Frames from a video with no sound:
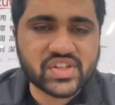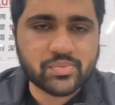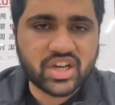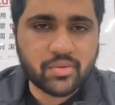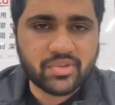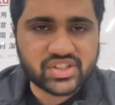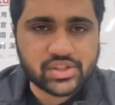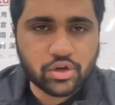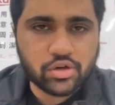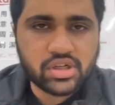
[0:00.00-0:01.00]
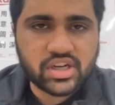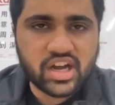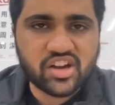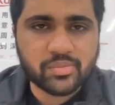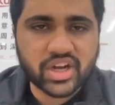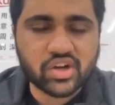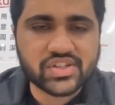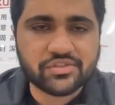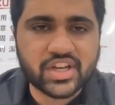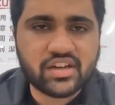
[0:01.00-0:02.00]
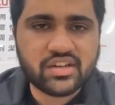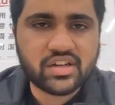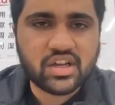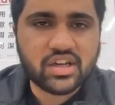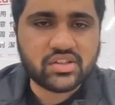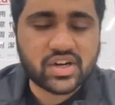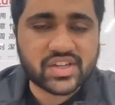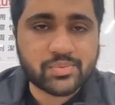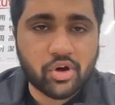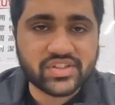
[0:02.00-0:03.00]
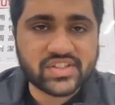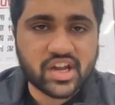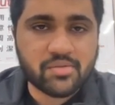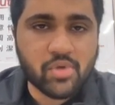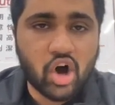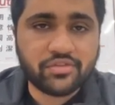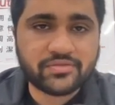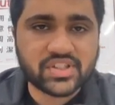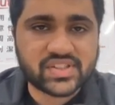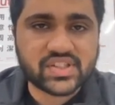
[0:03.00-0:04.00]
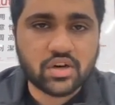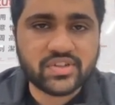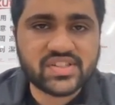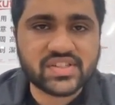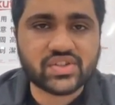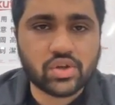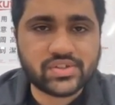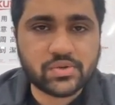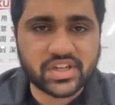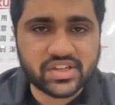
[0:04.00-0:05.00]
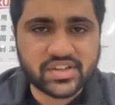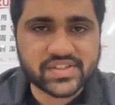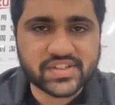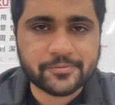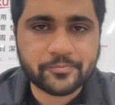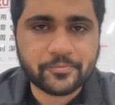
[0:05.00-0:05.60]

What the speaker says: becoming slower, and because of that, the response time of this service is also increasing.